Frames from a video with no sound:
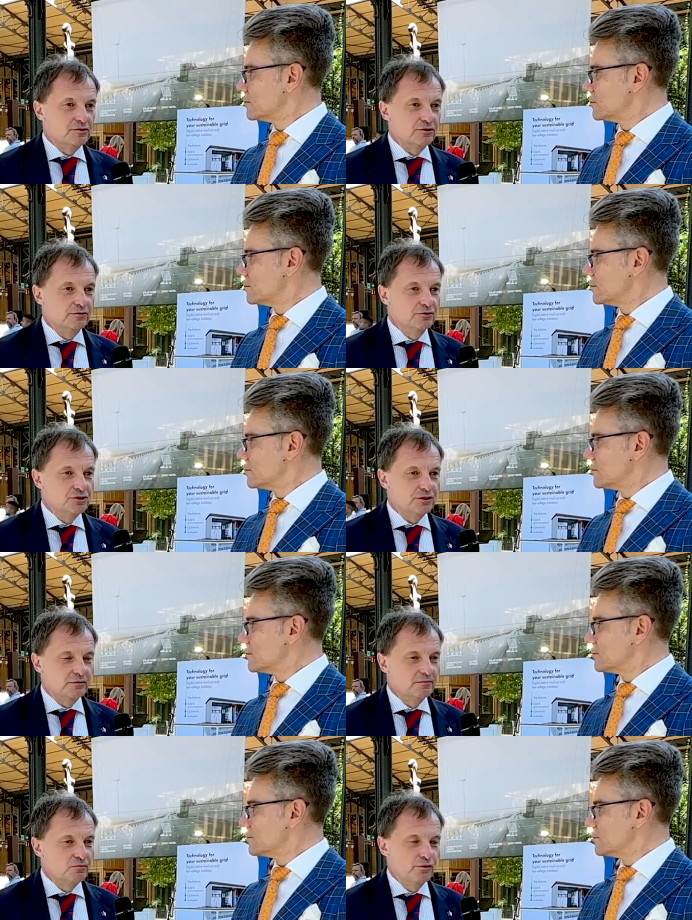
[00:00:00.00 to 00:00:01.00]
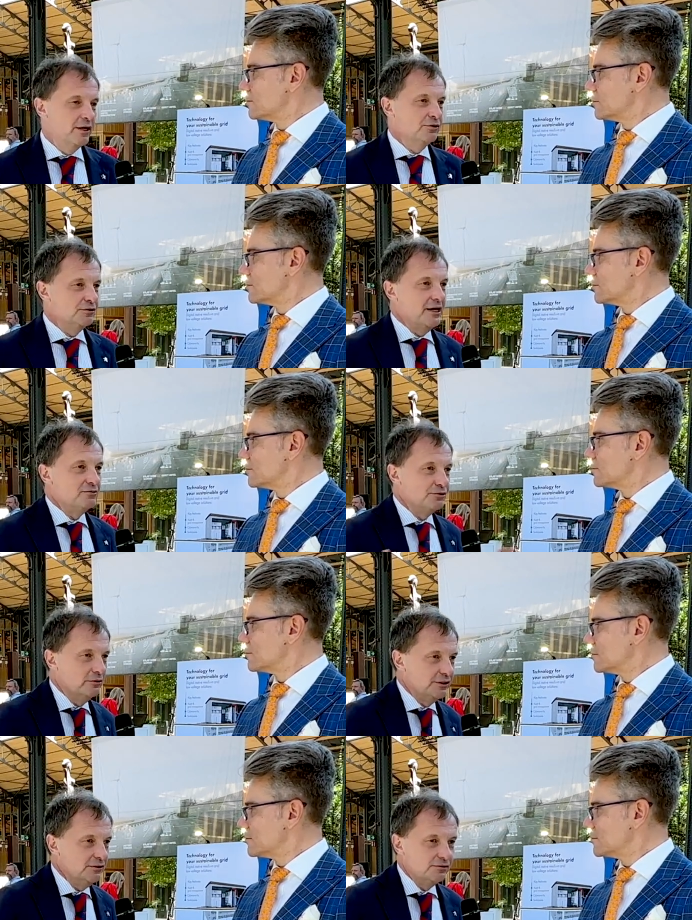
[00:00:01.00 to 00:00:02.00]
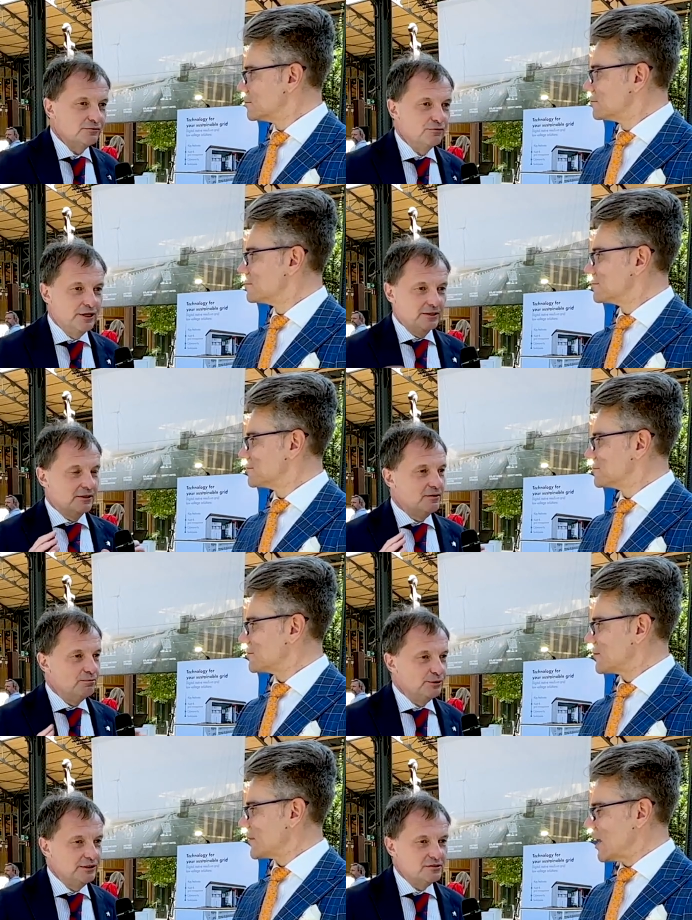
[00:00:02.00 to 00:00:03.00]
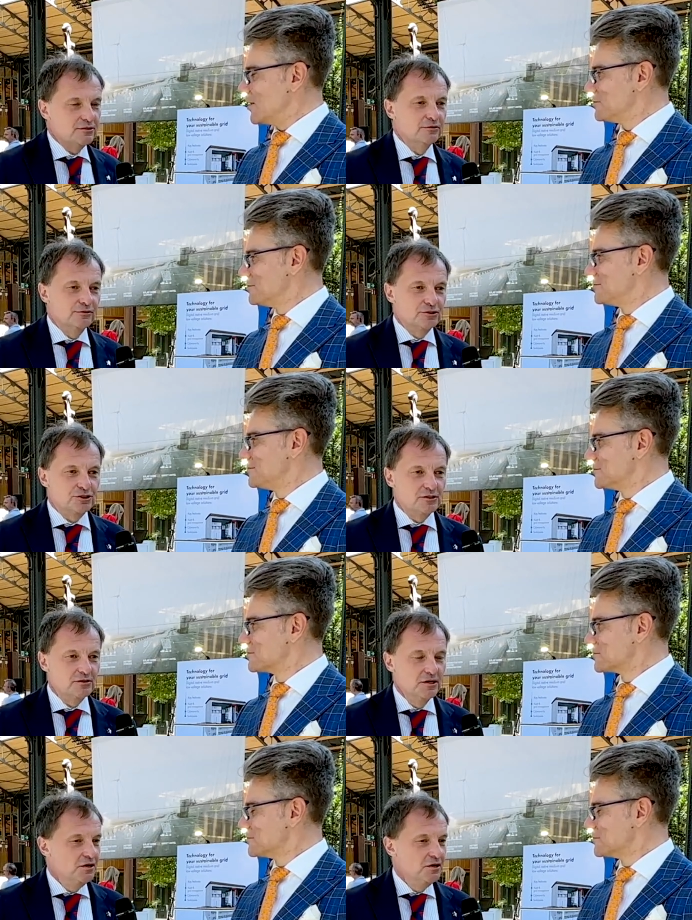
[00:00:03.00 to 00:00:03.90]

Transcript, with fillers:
Speaker 1: solution. We are not Android, we are the complete solution.